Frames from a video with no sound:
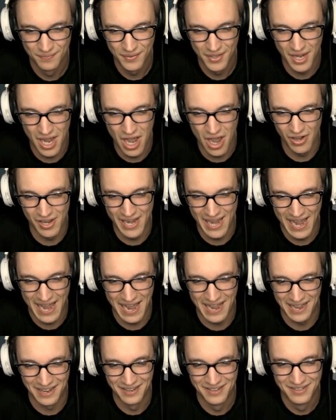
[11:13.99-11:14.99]
Oh,
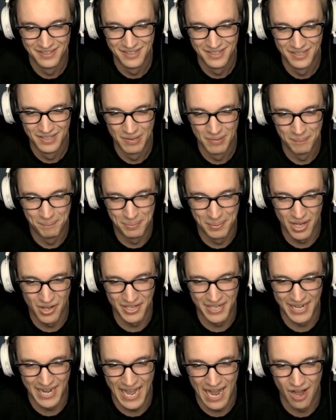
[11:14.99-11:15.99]
yeah. Build
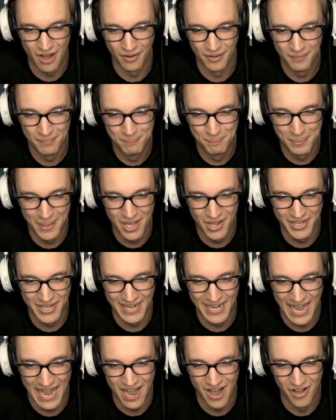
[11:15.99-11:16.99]
it out. Build it
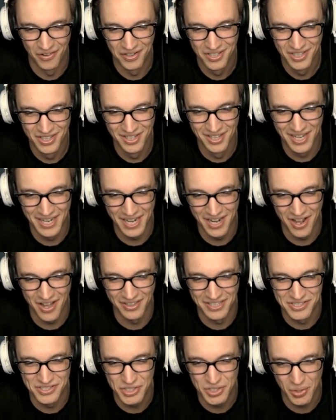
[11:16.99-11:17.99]
out. Look at all
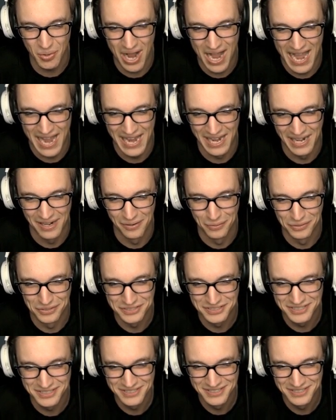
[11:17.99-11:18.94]
these triangles.